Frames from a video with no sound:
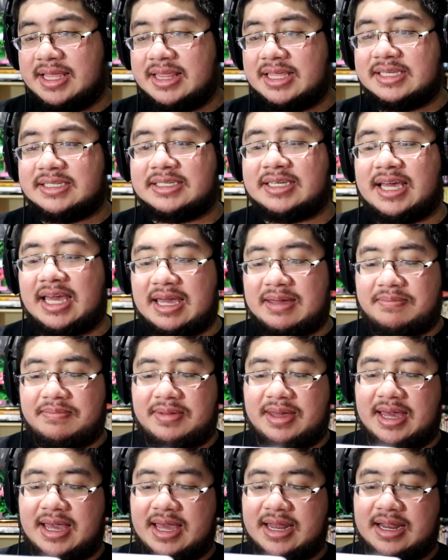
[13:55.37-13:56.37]
this game
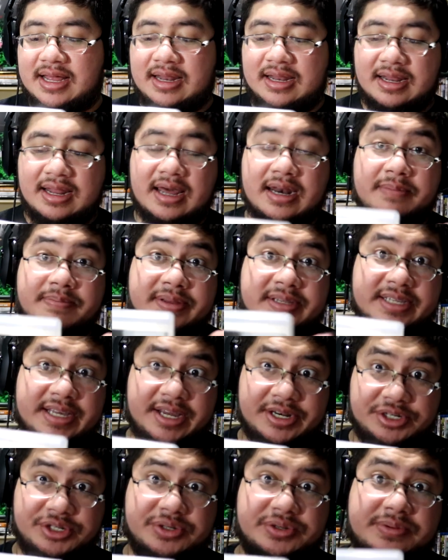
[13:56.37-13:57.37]
had a lot of
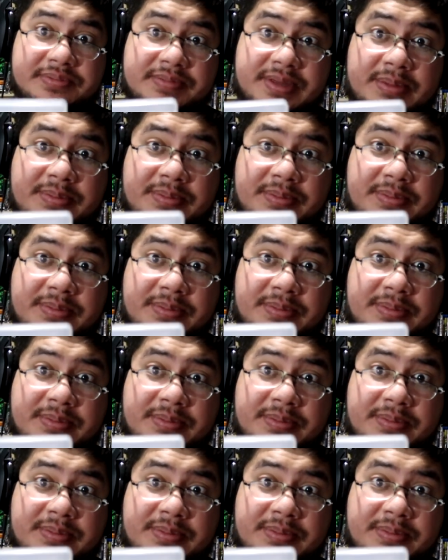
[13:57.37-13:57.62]
potential.